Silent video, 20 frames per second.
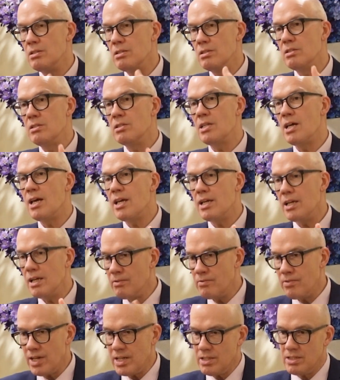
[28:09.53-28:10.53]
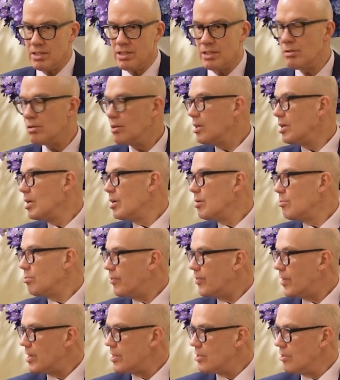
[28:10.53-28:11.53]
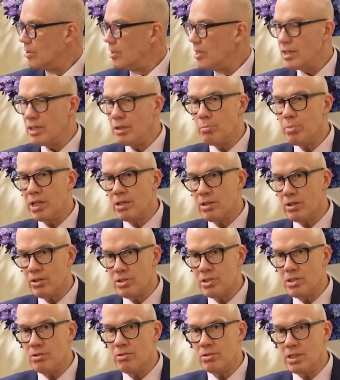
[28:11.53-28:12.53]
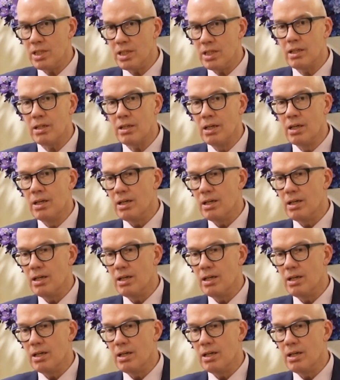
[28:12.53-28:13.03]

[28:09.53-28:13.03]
say invest in professional learning because you think